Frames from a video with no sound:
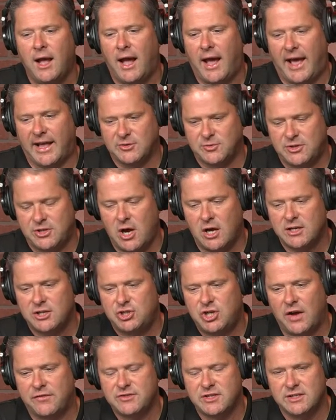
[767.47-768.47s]
As we talked to
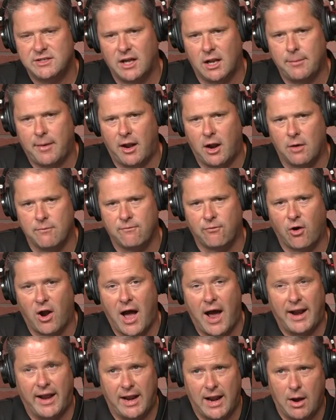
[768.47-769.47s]
Jeff Sentell about on
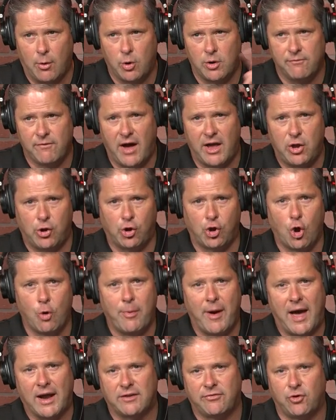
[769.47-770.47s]
Friday, and I would invite you to go
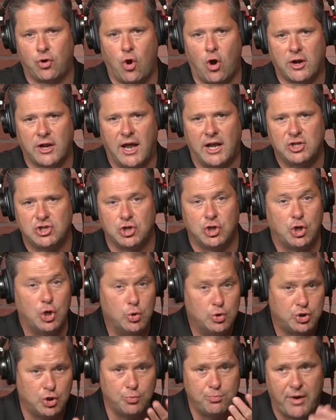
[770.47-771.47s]
back to the DawgNation
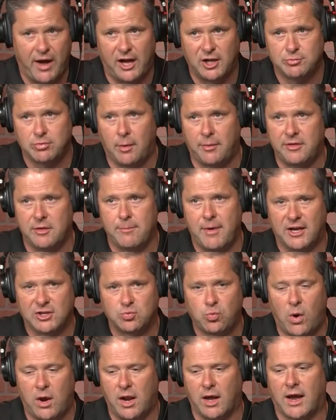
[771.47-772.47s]
YouTube page, probably the
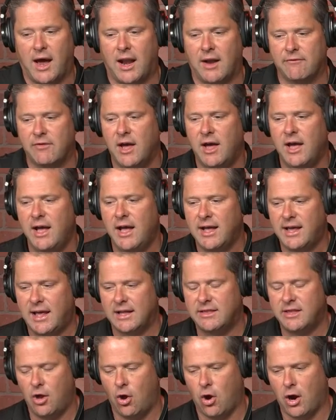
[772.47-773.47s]
best way to kind of
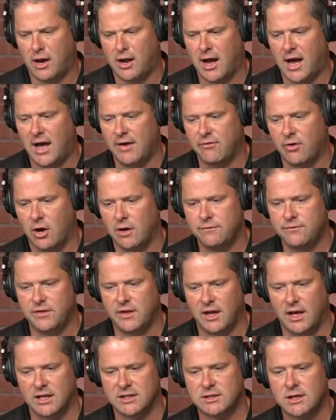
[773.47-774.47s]
get the archive of
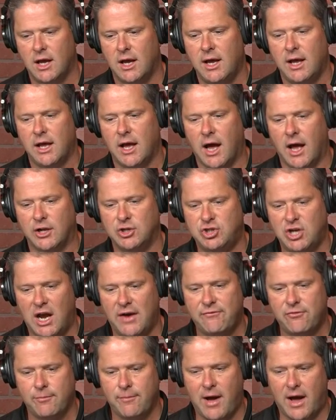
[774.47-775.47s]
this. Uh,
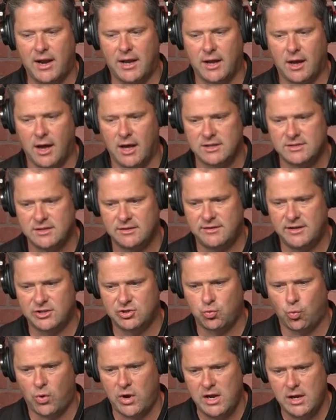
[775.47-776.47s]
Jeff reminding us that
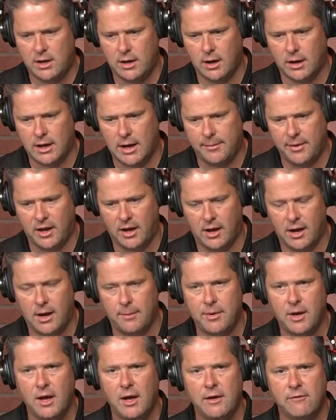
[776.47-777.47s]
this week coming
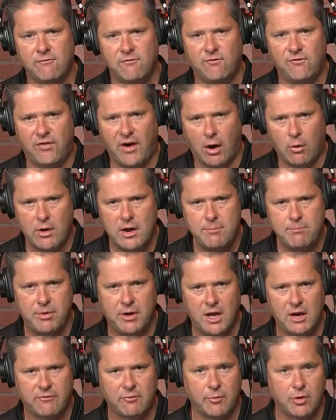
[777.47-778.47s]
up, very
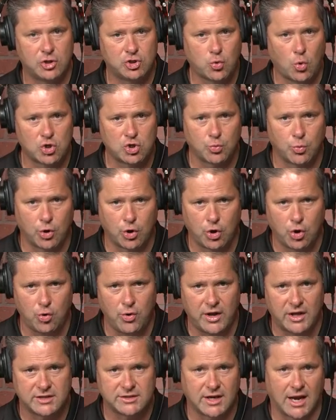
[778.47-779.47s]
big from a Georgia
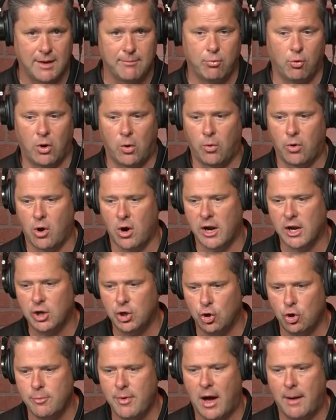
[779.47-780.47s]
recruiting standpoint. We already
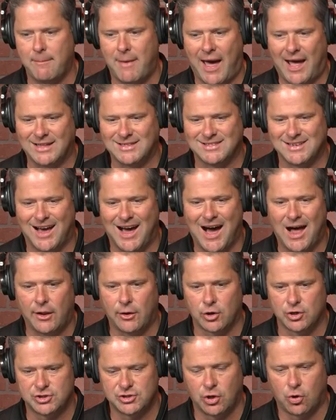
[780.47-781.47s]
knew about Matt
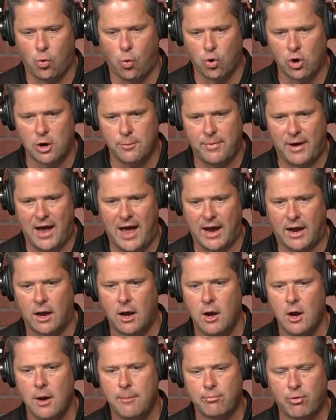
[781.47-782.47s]
Zollers, the quarterback
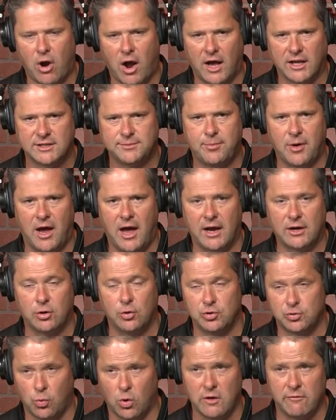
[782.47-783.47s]
prospect,
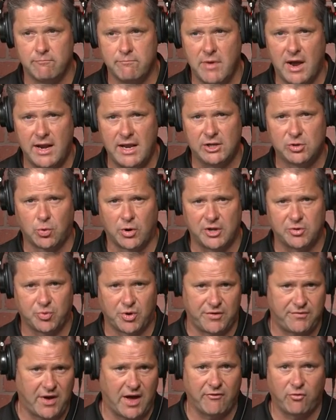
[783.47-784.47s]
who's one of many
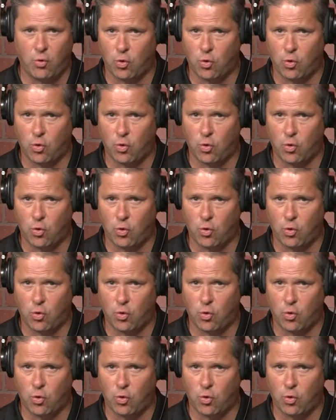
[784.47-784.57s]
2025